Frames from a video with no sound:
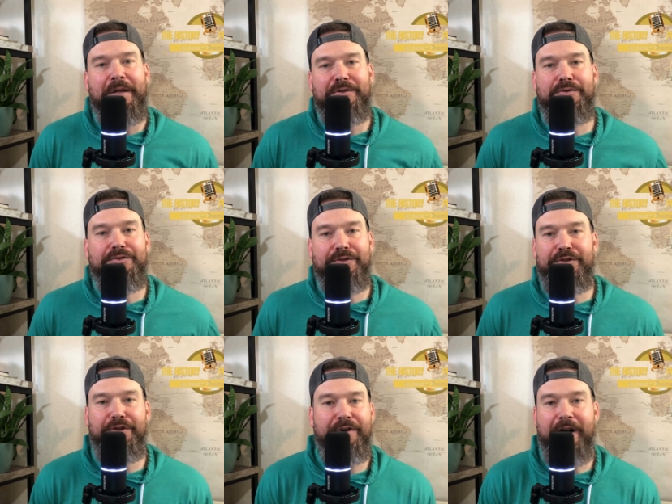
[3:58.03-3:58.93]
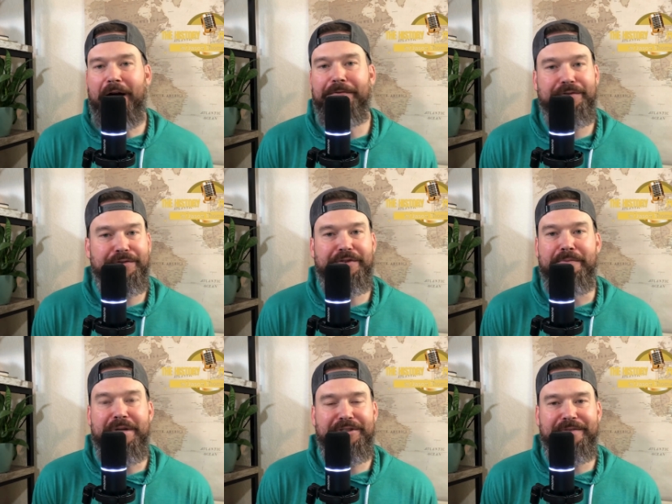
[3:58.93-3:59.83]
to secure an officer's
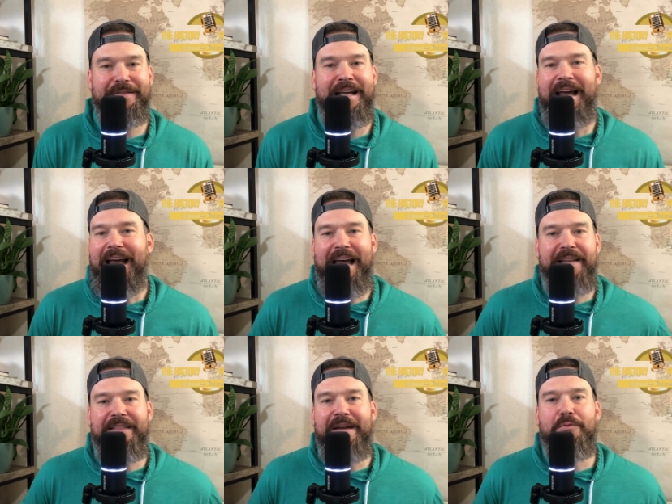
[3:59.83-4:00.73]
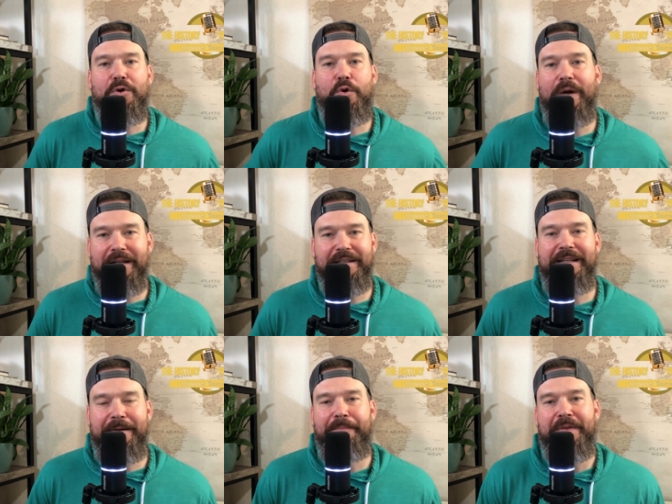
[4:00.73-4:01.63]
commission, and they will quickly